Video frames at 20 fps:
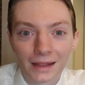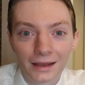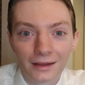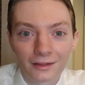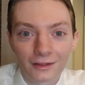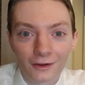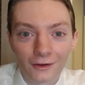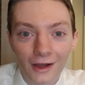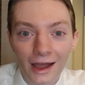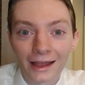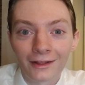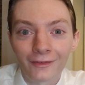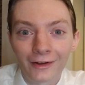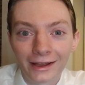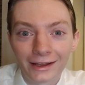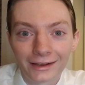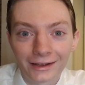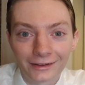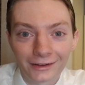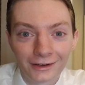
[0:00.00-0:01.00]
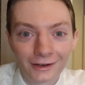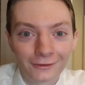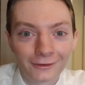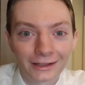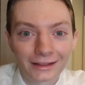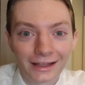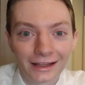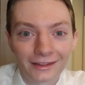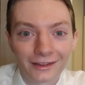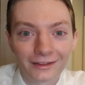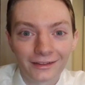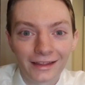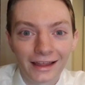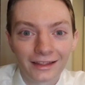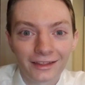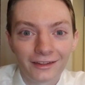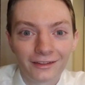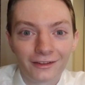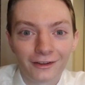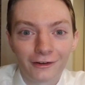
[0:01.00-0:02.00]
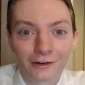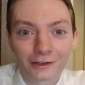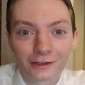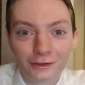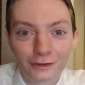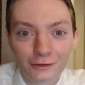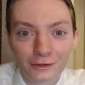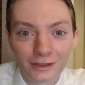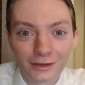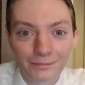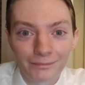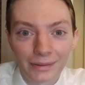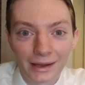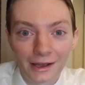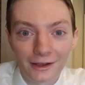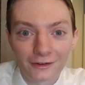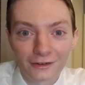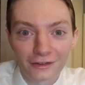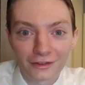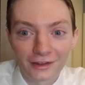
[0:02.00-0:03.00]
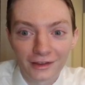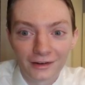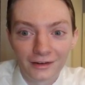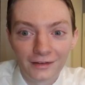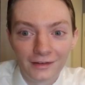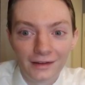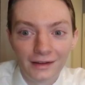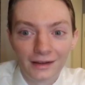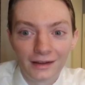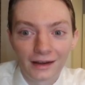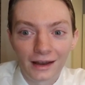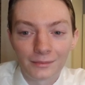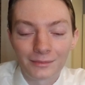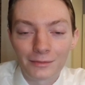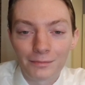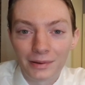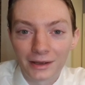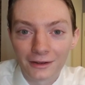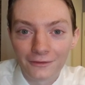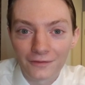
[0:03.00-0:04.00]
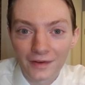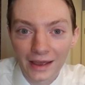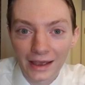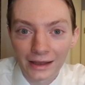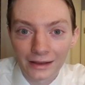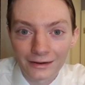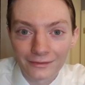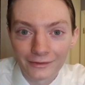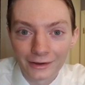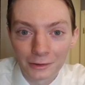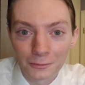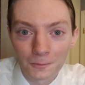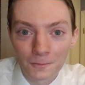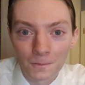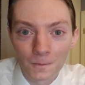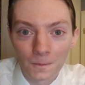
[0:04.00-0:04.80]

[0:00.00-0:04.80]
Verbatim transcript: So I like it. You know what? That's a, that's a darn good comparison. I'm a big fan of it.